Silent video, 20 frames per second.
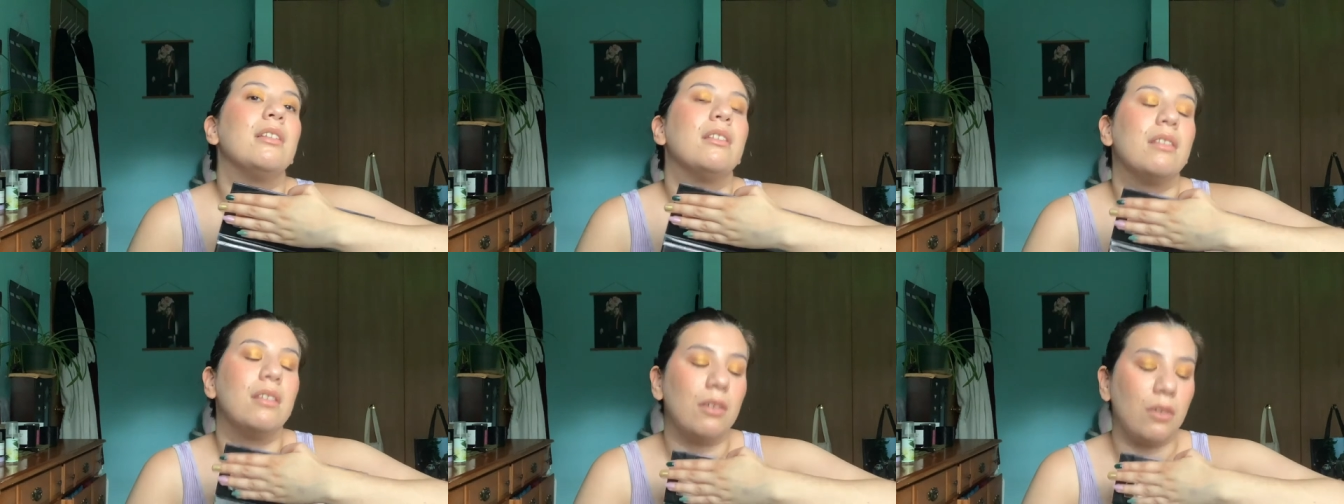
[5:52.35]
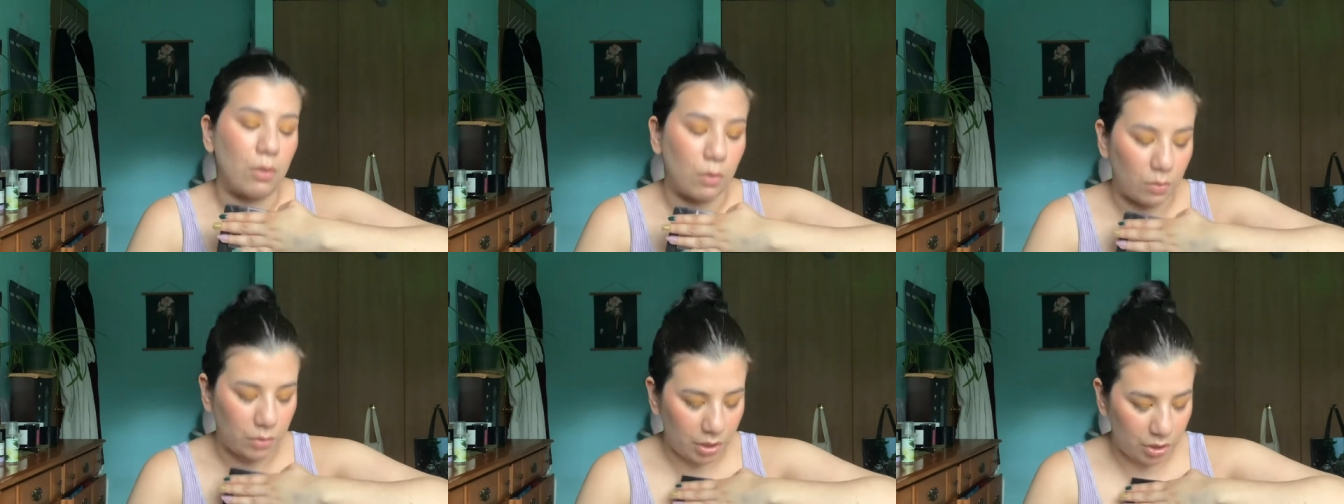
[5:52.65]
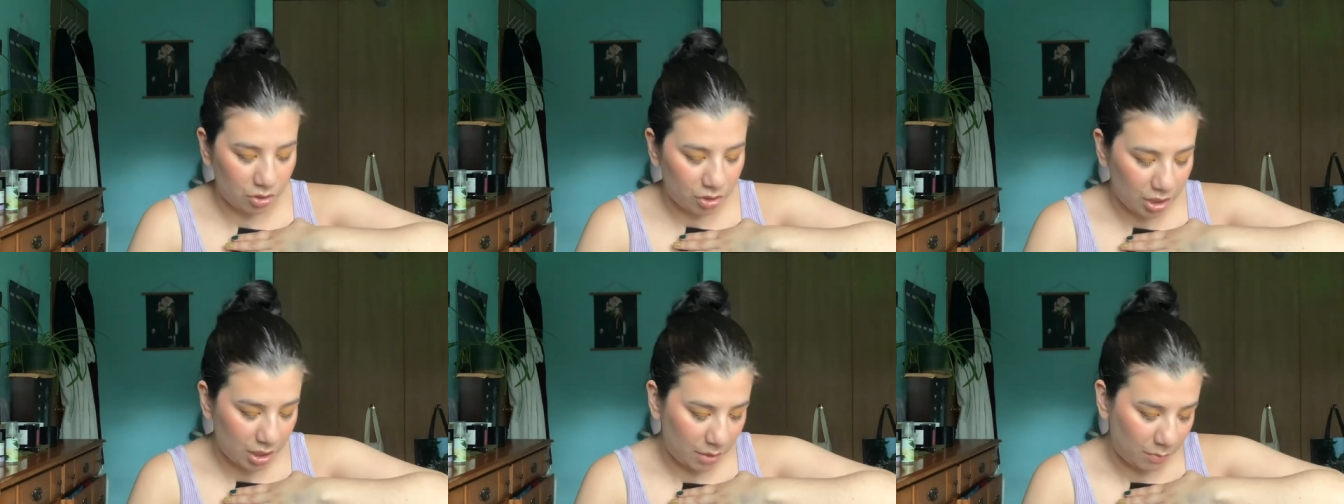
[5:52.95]
the golden
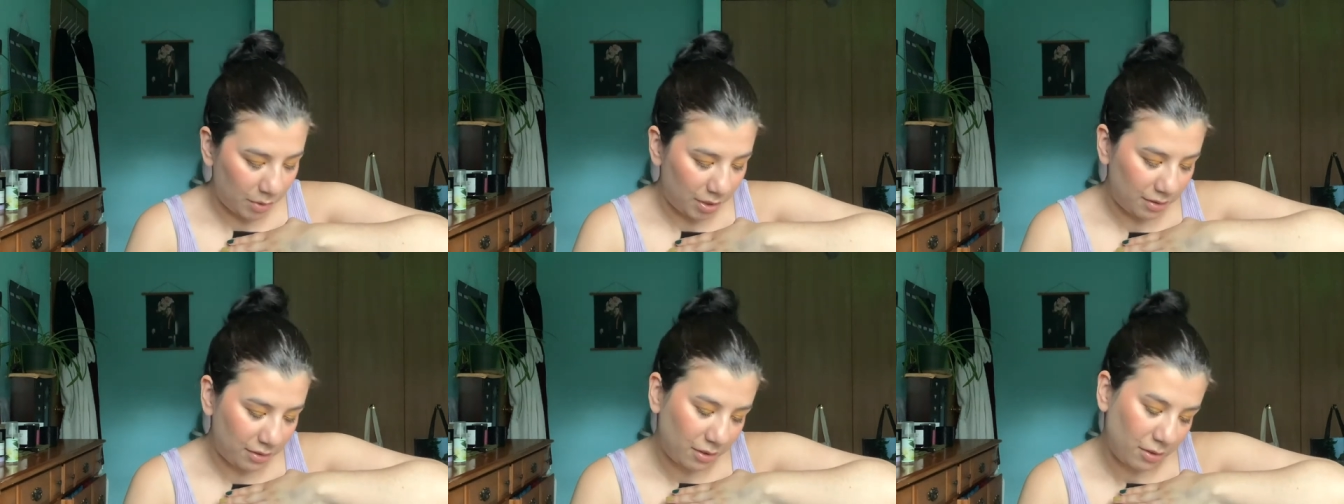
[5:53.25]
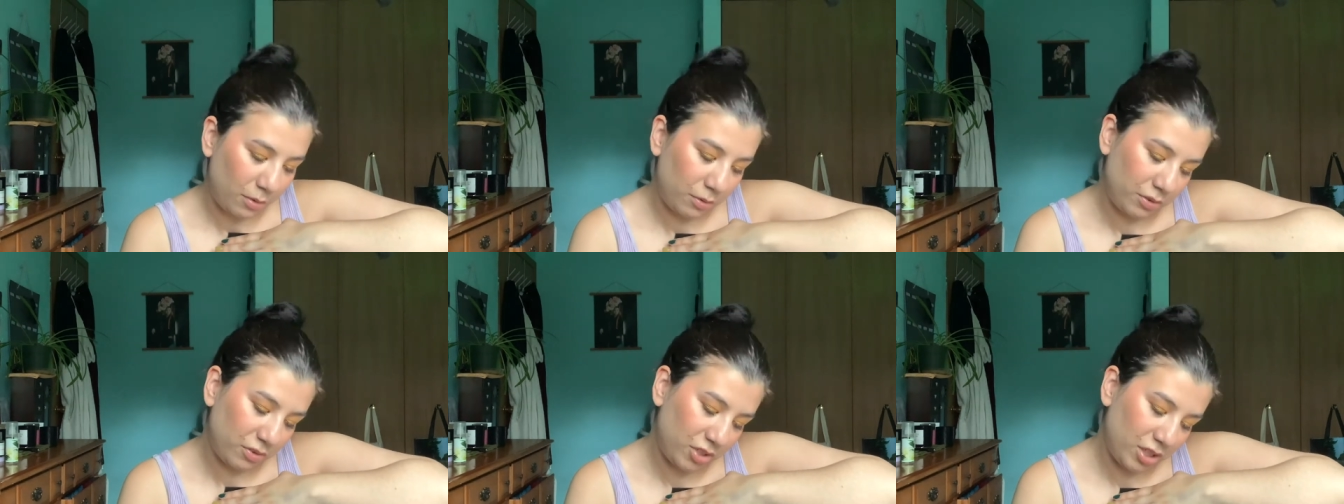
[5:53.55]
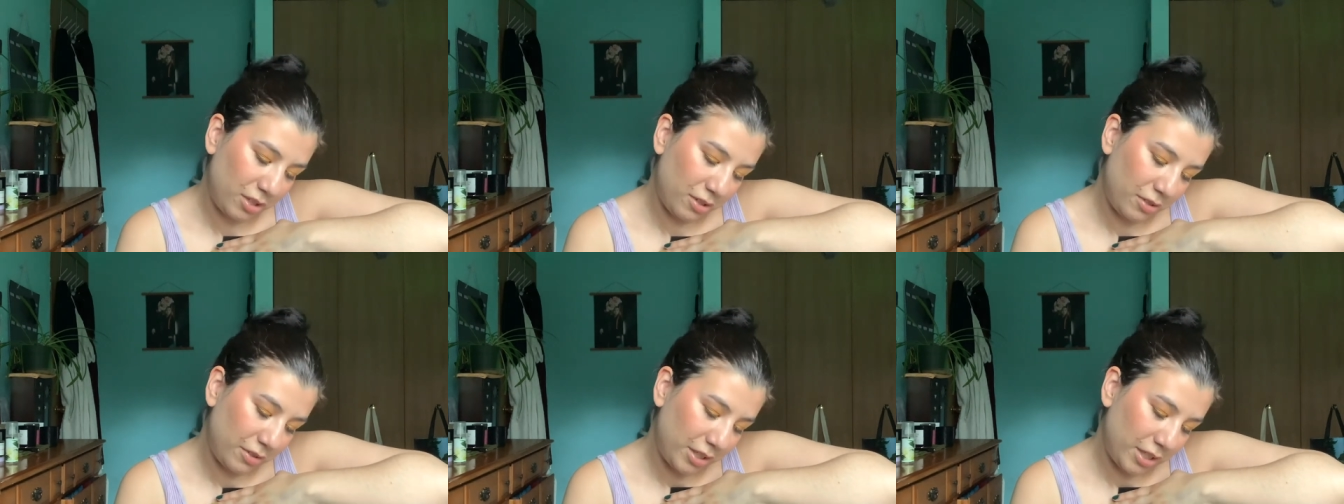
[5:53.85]
shade. What is the golden
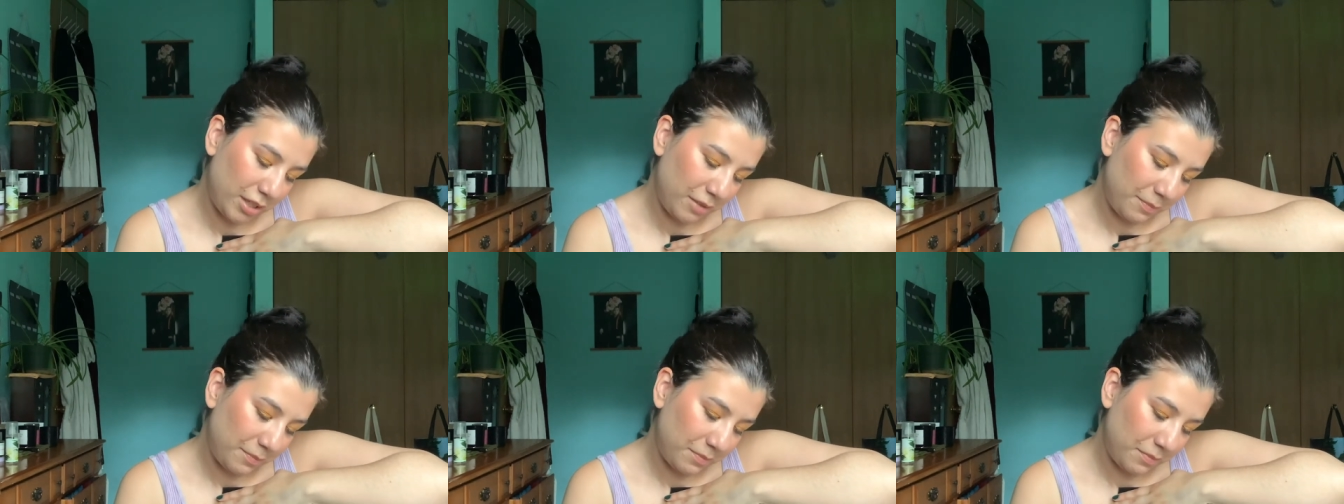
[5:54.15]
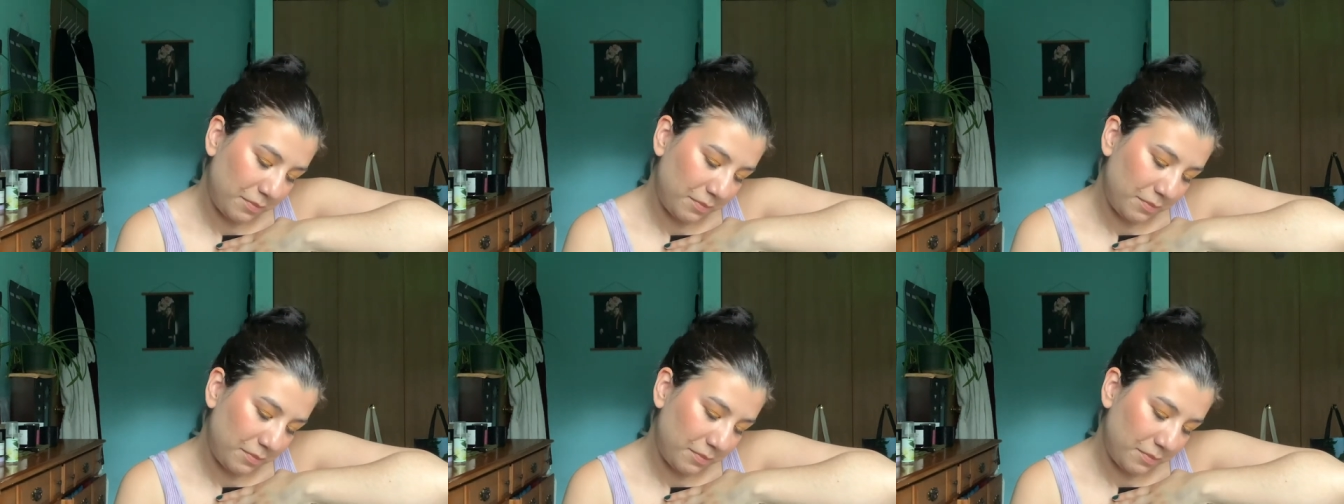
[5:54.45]
shade called again?